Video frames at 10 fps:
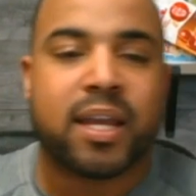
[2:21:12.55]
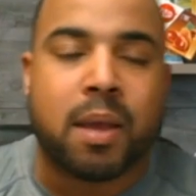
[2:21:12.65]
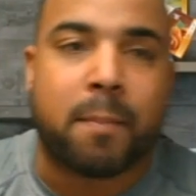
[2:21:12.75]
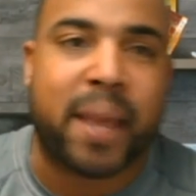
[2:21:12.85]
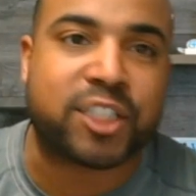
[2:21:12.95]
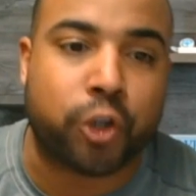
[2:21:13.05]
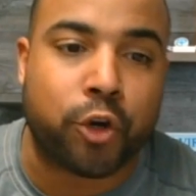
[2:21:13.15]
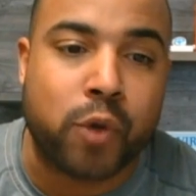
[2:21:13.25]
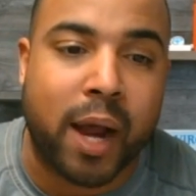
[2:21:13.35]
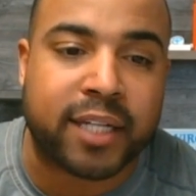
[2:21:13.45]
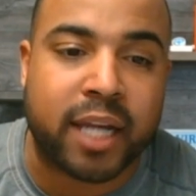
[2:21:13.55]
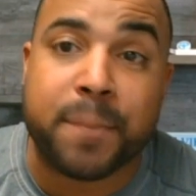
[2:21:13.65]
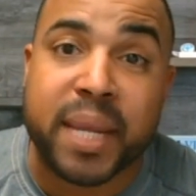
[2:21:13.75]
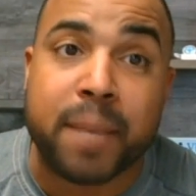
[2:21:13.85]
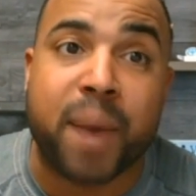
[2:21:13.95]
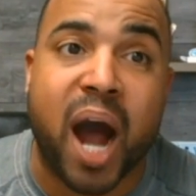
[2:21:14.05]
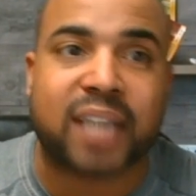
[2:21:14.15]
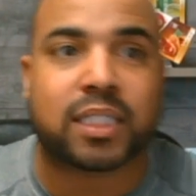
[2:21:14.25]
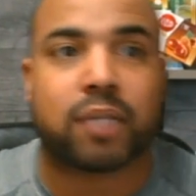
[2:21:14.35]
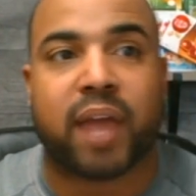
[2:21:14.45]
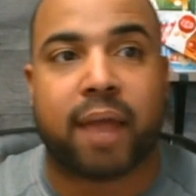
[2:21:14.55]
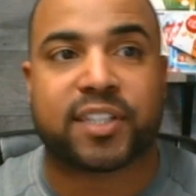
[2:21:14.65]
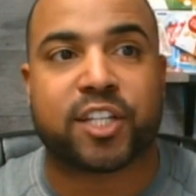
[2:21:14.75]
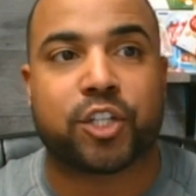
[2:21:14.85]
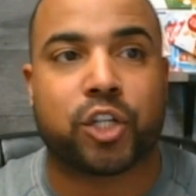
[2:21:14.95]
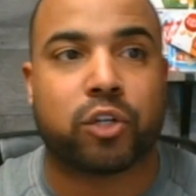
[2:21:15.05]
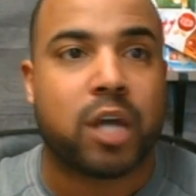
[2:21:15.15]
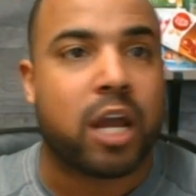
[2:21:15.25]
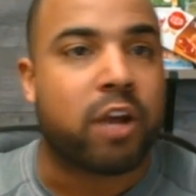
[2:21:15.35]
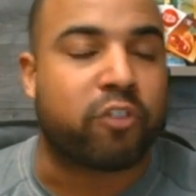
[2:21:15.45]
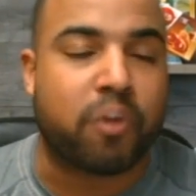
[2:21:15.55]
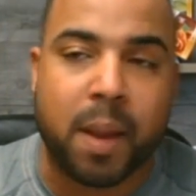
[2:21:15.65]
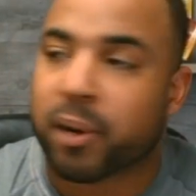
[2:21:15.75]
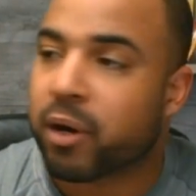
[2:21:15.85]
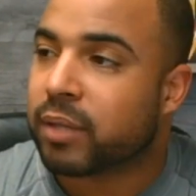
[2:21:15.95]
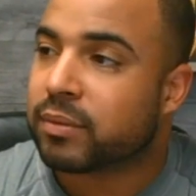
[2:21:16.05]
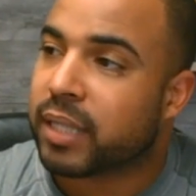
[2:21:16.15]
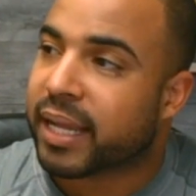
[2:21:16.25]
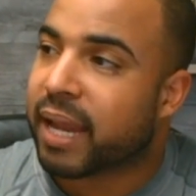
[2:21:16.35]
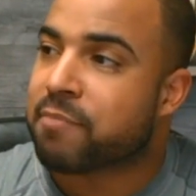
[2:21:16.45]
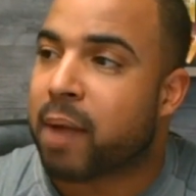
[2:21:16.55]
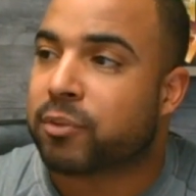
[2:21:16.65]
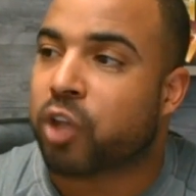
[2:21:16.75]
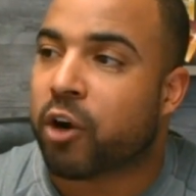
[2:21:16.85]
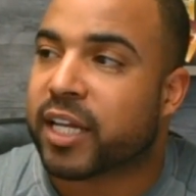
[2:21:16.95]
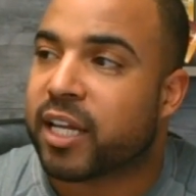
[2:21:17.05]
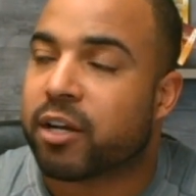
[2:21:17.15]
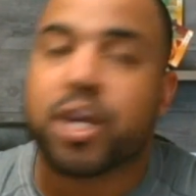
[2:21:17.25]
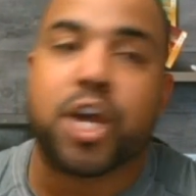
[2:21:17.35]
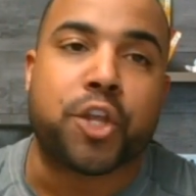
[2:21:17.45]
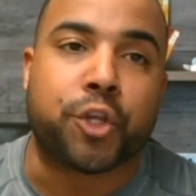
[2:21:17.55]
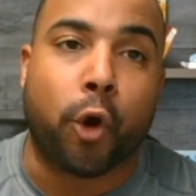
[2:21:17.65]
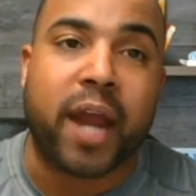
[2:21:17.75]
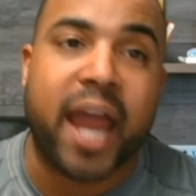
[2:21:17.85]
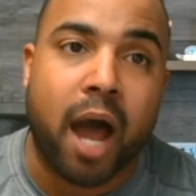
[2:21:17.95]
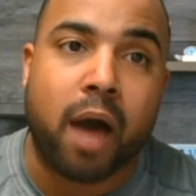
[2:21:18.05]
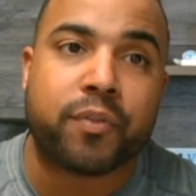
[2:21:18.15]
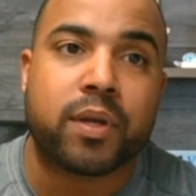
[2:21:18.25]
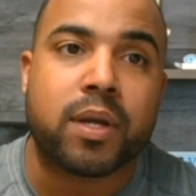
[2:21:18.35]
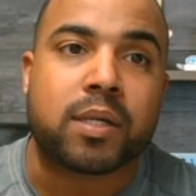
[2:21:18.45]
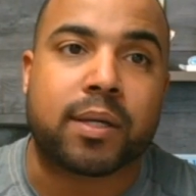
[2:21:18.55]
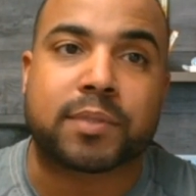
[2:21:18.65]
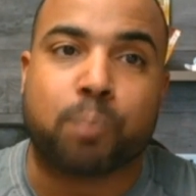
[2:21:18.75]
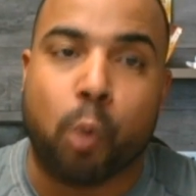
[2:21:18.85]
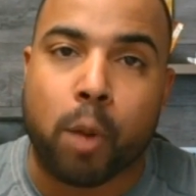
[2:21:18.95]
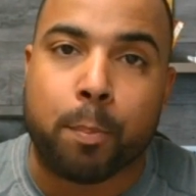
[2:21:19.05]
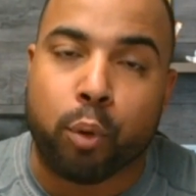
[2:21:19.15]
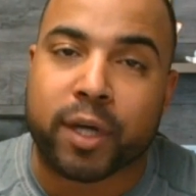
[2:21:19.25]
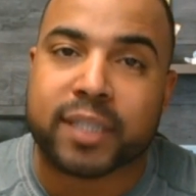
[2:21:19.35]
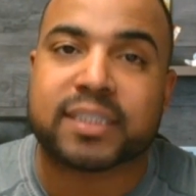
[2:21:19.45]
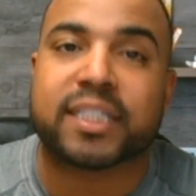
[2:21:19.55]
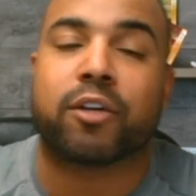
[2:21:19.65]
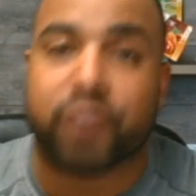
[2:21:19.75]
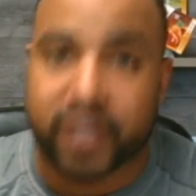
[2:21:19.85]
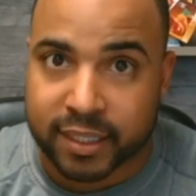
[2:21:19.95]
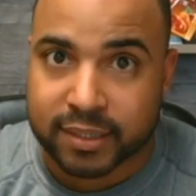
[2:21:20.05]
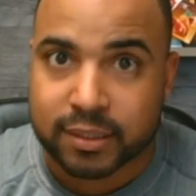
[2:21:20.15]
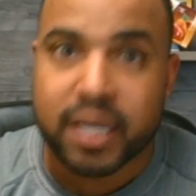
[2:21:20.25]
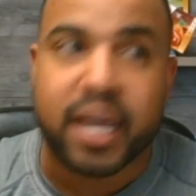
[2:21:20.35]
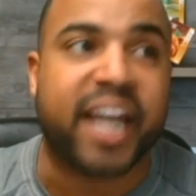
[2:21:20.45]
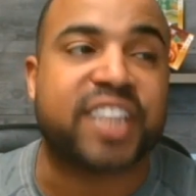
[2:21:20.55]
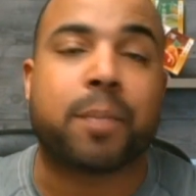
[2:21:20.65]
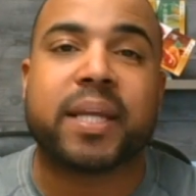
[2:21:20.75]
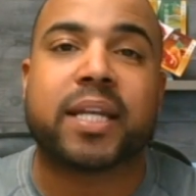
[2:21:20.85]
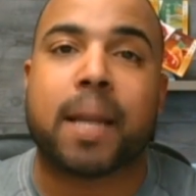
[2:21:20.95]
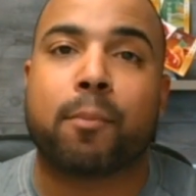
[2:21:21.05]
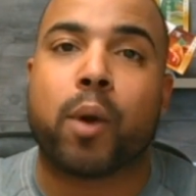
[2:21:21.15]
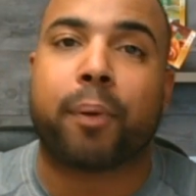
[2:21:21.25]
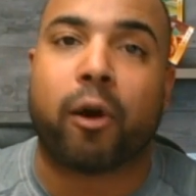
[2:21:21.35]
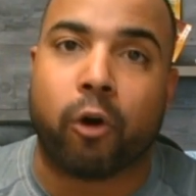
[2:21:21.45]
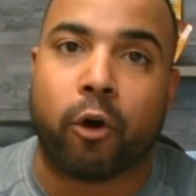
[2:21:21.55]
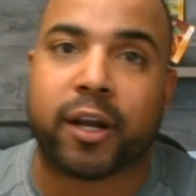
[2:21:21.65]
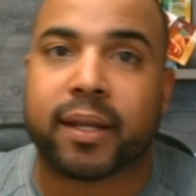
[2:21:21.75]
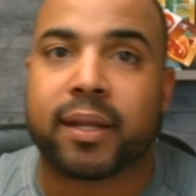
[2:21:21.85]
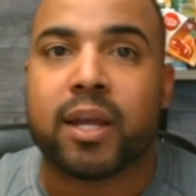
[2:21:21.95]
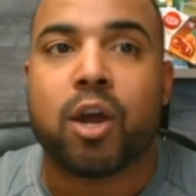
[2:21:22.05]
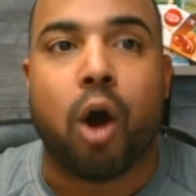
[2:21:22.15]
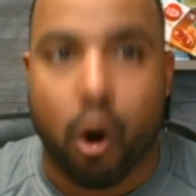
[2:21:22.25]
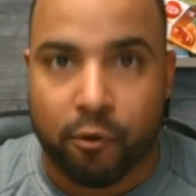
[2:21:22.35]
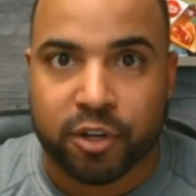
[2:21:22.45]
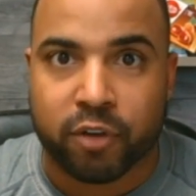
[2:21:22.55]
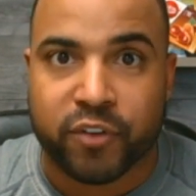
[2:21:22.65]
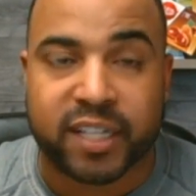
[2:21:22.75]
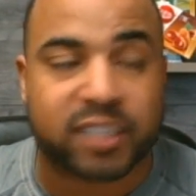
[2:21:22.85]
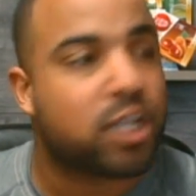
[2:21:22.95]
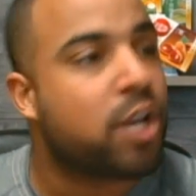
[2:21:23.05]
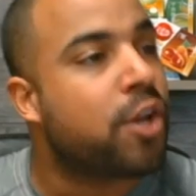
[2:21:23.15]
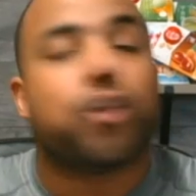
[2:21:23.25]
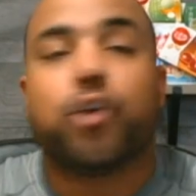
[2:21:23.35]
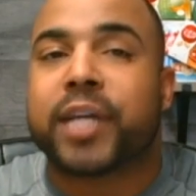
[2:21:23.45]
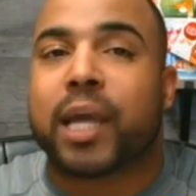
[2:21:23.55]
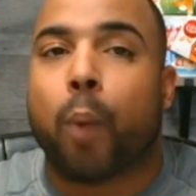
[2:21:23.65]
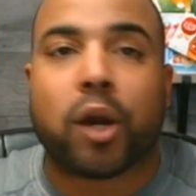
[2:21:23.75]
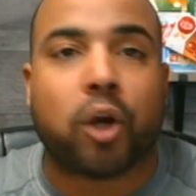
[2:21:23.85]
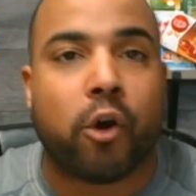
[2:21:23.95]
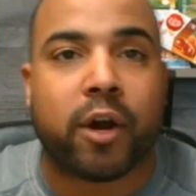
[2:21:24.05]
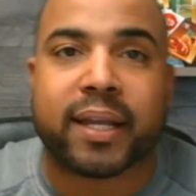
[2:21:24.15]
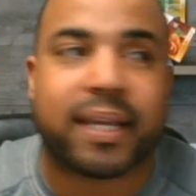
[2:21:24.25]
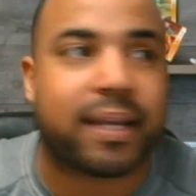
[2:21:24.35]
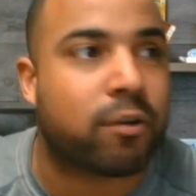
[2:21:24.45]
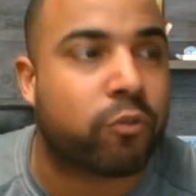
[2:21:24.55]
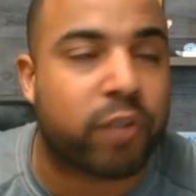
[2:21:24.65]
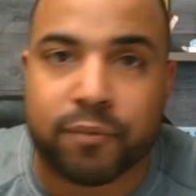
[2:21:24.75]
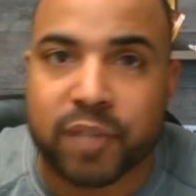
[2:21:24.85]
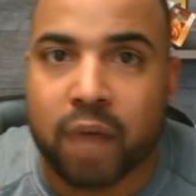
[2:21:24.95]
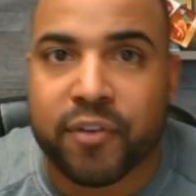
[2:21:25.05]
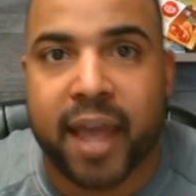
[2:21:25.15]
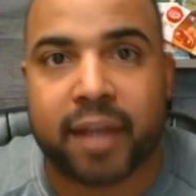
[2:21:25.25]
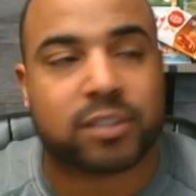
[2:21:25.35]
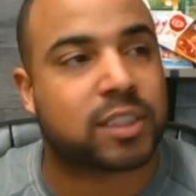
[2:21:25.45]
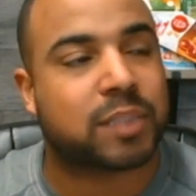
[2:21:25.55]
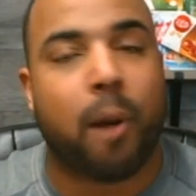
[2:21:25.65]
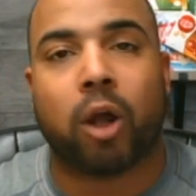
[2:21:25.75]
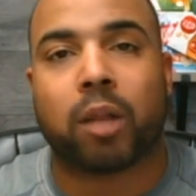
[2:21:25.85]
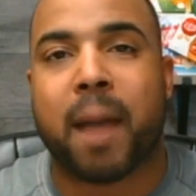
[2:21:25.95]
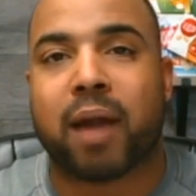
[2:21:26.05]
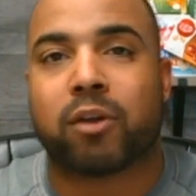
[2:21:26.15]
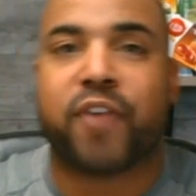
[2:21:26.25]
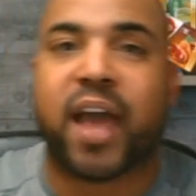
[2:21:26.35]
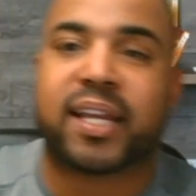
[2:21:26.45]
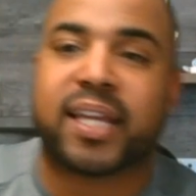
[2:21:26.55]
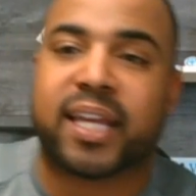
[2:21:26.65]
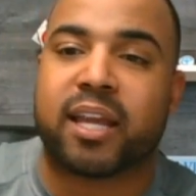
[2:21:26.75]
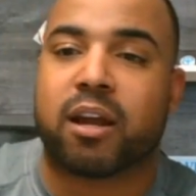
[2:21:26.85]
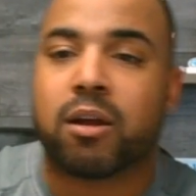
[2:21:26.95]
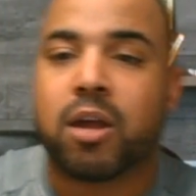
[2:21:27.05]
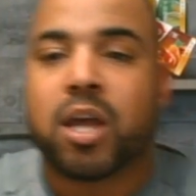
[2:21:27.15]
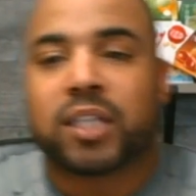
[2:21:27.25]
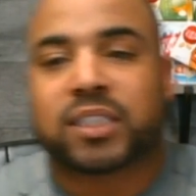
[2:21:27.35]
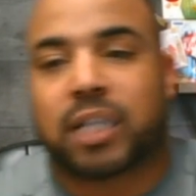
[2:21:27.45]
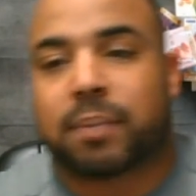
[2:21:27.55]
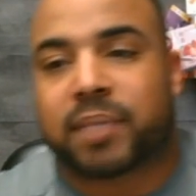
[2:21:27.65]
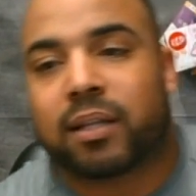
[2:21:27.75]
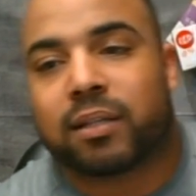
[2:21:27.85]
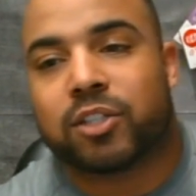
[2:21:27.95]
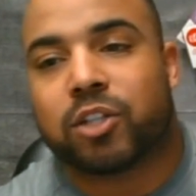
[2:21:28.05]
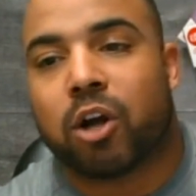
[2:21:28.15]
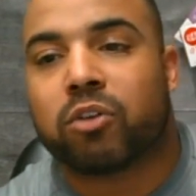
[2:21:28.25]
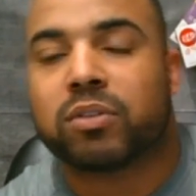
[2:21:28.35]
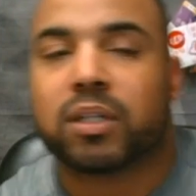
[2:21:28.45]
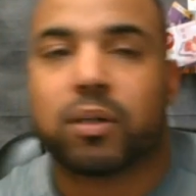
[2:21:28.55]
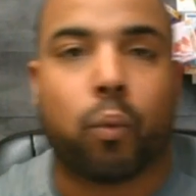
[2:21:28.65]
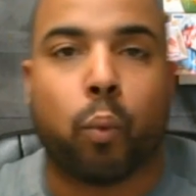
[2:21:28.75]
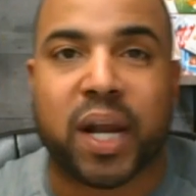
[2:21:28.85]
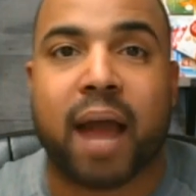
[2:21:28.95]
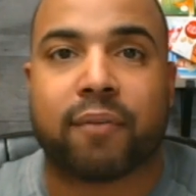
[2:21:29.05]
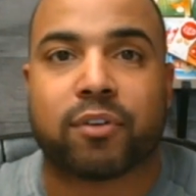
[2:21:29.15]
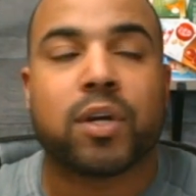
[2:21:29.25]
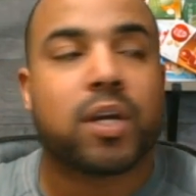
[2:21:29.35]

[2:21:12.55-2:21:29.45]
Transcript: Make sure you out there. Be positive in everything you do. Remember, like everybody was talking to here, your health comes more important than your fitness. And it should be the number one priority over your fitness. You can work on getting rid of love handles, small amount of fat here, something, you know, whatever.